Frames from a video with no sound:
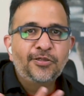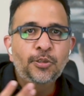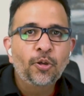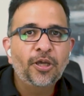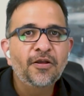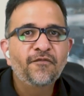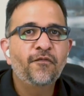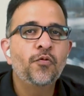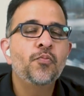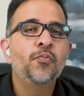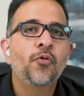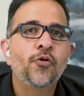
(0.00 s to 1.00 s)
looking for
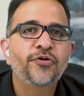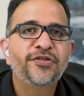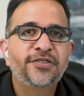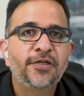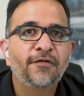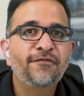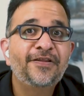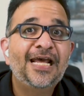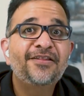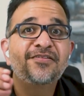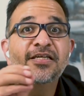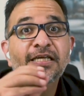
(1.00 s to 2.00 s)
more stuff
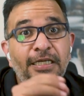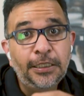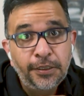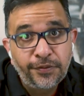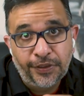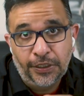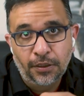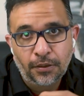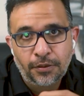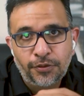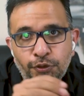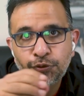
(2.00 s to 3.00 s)
that's easy
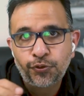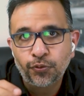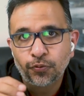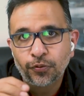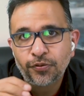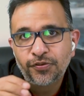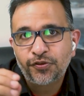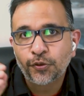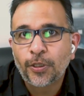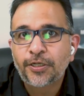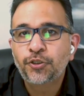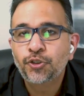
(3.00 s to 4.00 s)
to do
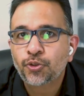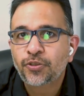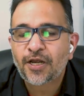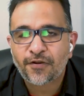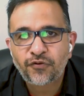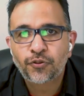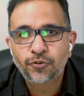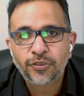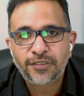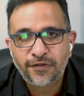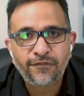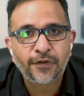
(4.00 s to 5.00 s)
so that you don't have to do
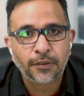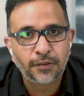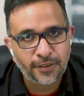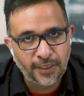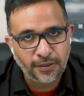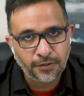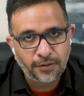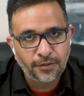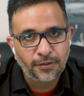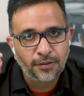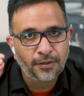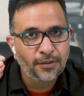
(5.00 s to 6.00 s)
the difficult
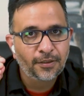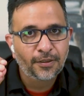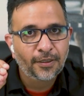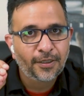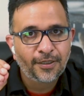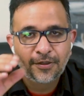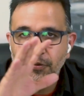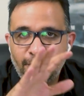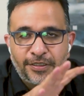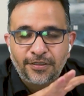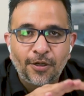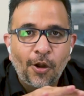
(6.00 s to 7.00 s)
things.
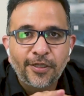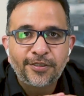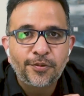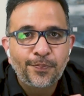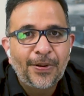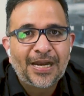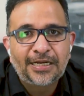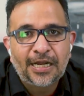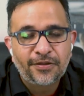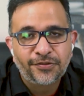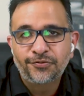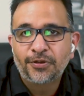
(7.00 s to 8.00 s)
There's an author, Patty
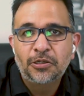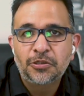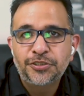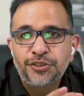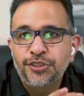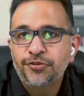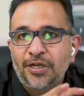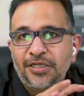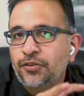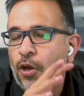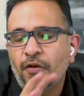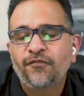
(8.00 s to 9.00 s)
Azzarello, and she
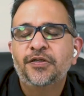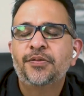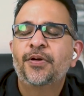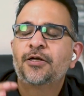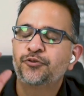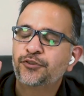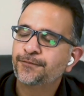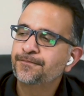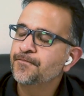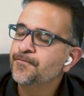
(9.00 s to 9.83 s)
writes often about